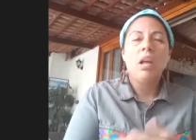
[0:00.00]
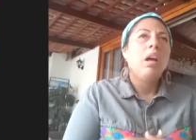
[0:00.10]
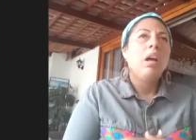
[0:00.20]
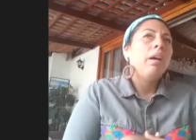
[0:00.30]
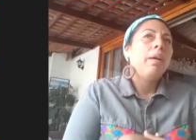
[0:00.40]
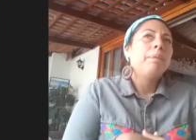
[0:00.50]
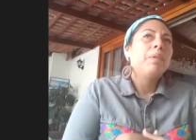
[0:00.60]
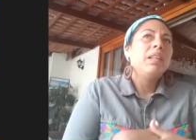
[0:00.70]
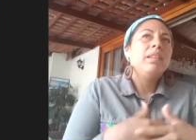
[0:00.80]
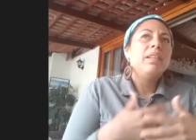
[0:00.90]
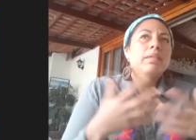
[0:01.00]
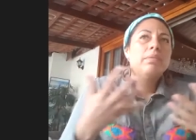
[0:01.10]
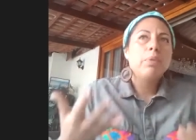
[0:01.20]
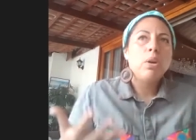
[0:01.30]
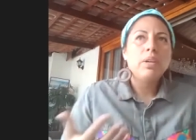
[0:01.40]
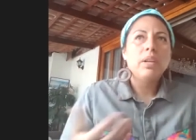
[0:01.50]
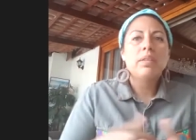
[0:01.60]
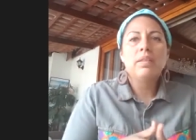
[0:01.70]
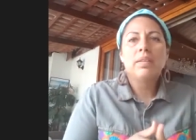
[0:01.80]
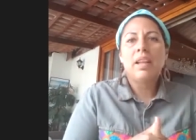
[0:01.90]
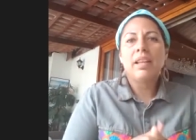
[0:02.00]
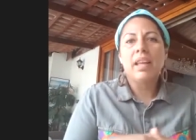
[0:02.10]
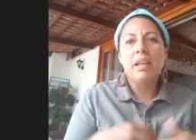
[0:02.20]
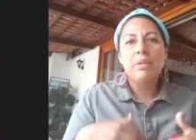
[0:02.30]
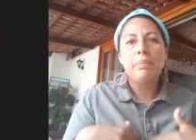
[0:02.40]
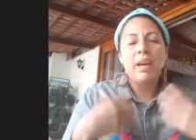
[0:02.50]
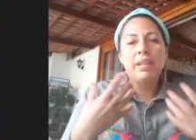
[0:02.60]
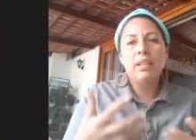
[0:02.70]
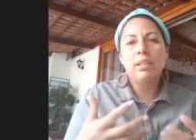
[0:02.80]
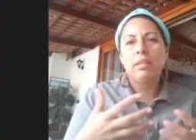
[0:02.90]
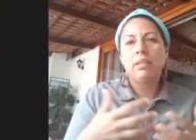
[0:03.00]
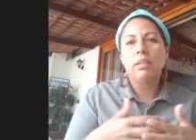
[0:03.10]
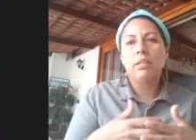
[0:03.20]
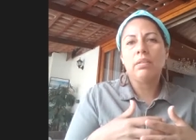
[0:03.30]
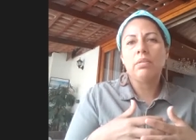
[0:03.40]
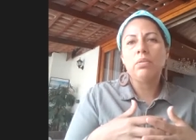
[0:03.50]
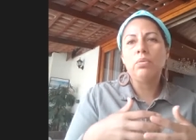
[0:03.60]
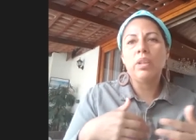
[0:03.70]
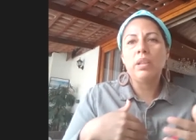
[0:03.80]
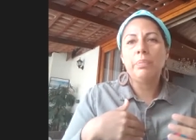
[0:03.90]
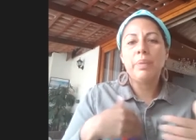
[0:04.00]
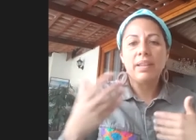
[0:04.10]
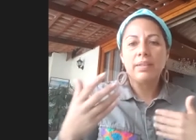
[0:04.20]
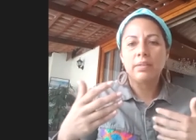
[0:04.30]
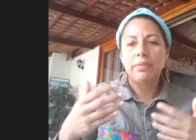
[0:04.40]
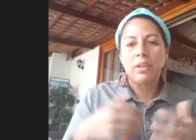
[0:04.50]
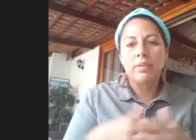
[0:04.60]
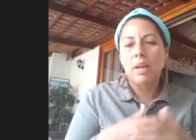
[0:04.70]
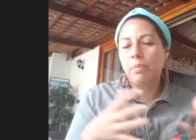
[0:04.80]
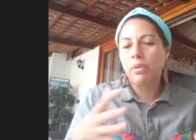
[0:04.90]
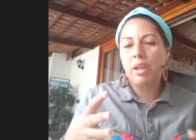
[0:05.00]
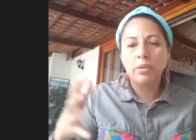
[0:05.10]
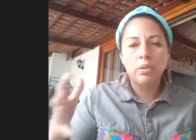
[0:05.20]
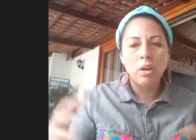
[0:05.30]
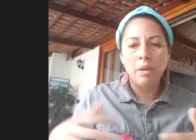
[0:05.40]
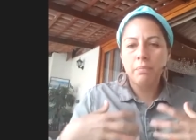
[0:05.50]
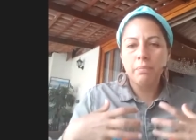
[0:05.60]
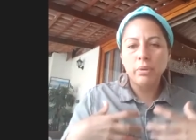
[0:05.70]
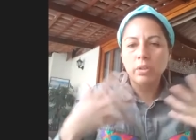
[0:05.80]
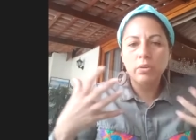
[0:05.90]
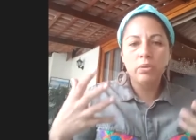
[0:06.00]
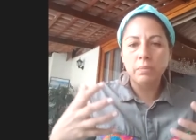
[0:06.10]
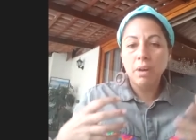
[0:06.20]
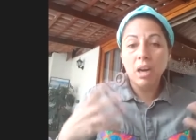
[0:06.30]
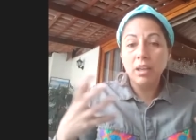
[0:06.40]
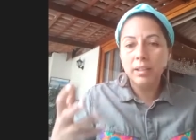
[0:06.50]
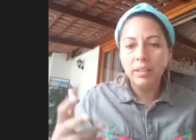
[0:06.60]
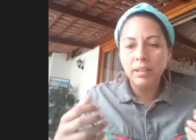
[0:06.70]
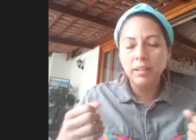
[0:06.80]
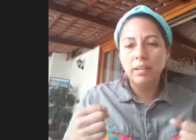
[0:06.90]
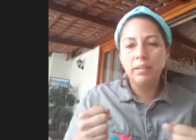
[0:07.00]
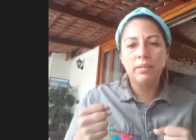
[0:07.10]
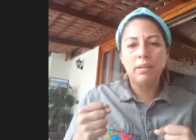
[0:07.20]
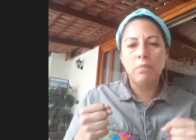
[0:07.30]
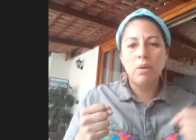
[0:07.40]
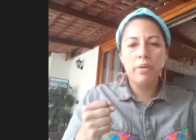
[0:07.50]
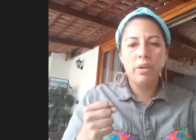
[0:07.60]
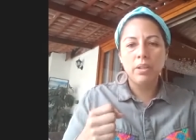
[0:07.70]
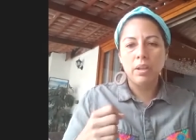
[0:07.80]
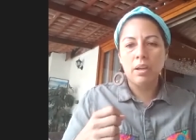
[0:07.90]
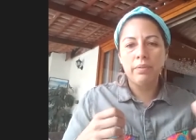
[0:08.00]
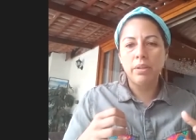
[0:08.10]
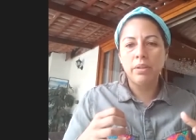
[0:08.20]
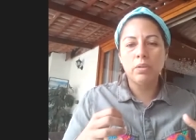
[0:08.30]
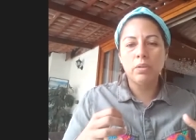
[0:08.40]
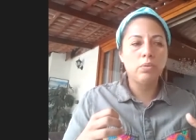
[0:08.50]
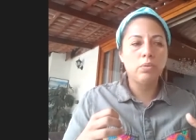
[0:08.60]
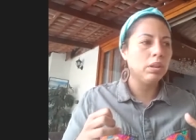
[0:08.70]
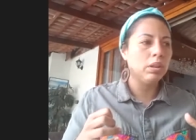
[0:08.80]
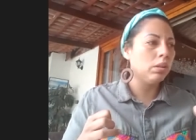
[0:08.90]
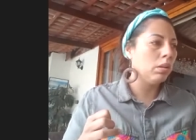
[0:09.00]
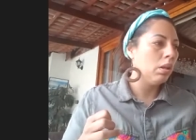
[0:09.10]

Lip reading: And these projects is like everybody do their best. For example, I don't know, I'm very good in marketing, and some other are very good in